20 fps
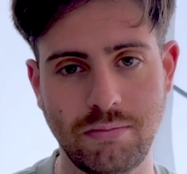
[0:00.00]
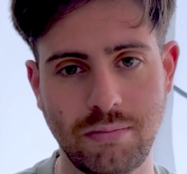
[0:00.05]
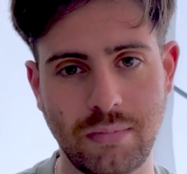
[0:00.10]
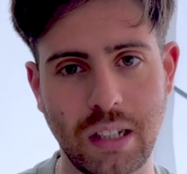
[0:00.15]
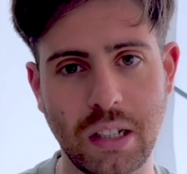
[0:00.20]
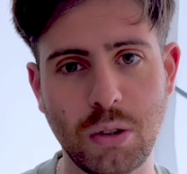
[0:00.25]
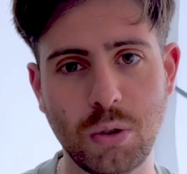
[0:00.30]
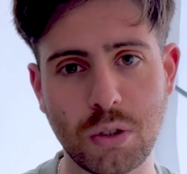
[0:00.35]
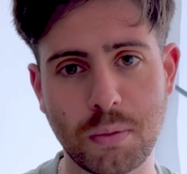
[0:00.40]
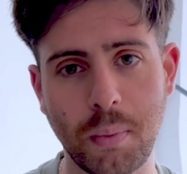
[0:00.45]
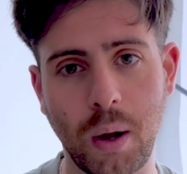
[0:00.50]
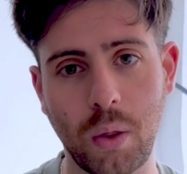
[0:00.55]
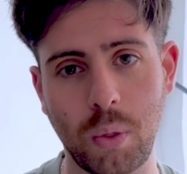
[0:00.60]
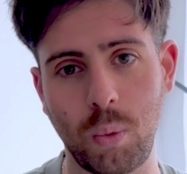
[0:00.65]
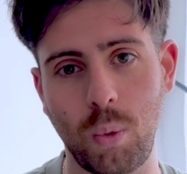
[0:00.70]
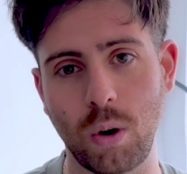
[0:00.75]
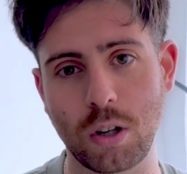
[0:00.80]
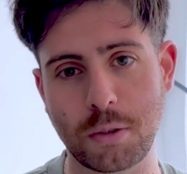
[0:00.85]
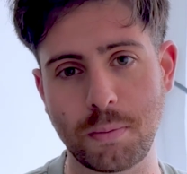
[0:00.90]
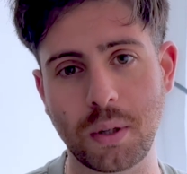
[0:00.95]
they use
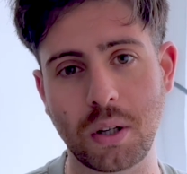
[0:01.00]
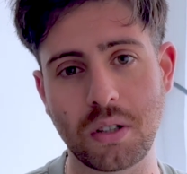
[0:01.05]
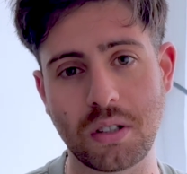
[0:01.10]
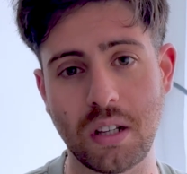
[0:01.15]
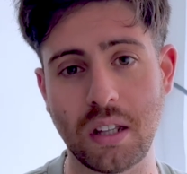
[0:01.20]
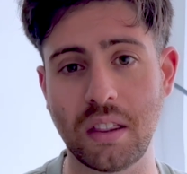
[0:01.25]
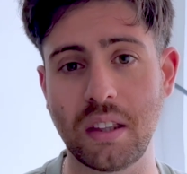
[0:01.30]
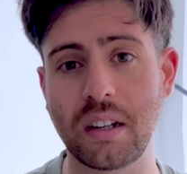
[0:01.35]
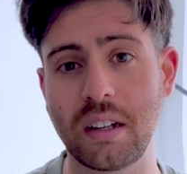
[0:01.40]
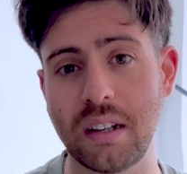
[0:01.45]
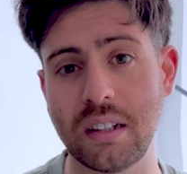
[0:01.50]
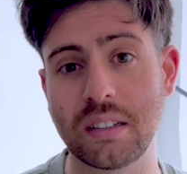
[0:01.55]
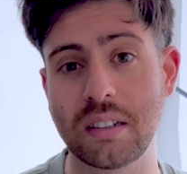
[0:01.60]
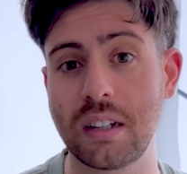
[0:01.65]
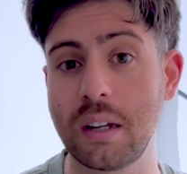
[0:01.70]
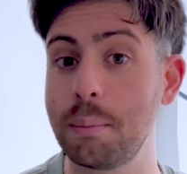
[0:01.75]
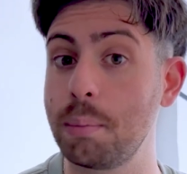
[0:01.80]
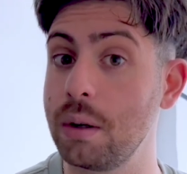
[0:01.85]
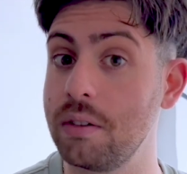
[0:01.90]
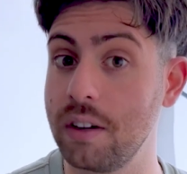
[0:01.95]
mouthwash because they think it
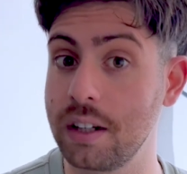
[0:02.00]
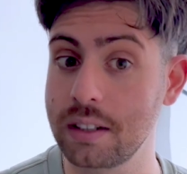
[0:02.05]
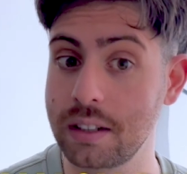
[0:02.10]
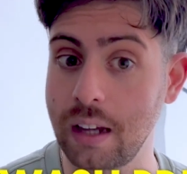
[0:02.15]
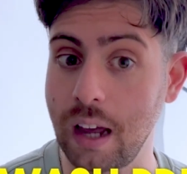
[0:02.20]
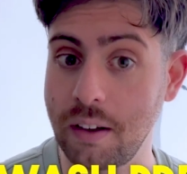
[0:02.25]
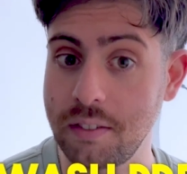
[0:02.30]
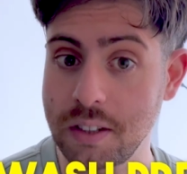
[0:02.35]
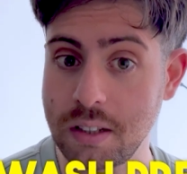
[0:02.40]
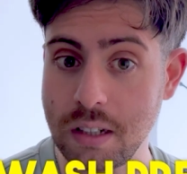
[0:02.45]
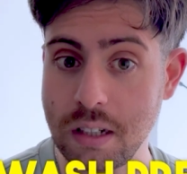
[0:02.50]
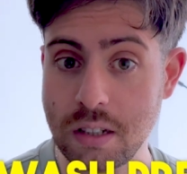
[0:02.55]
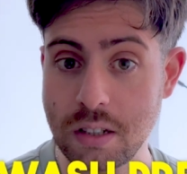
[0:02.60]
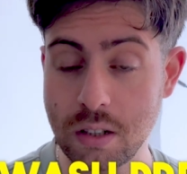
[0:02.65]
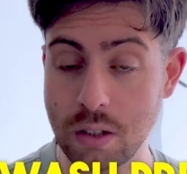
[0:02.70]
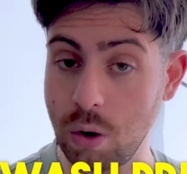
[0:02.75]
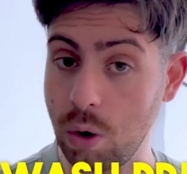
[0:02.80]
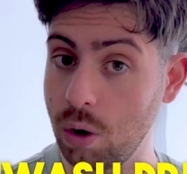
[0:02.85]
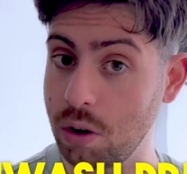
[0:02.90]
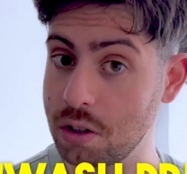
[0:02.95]
can prevent cavities
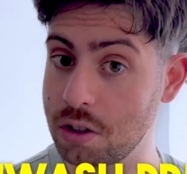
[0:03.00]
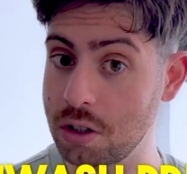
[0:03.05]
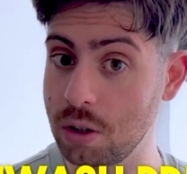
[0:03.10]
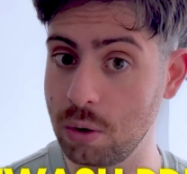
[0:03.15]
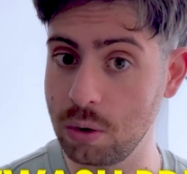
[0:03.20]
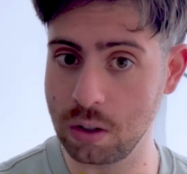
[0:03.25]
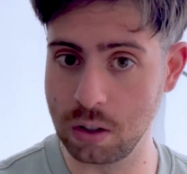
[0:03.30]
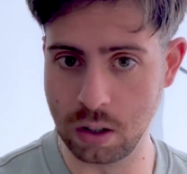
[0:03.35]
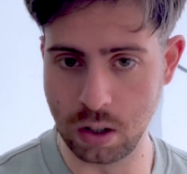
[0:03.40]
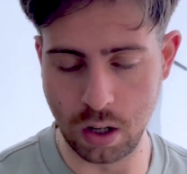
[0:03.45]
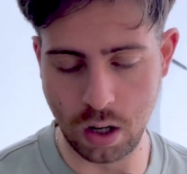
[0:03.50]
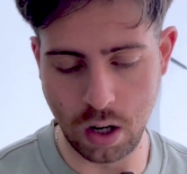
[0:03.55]
on its own.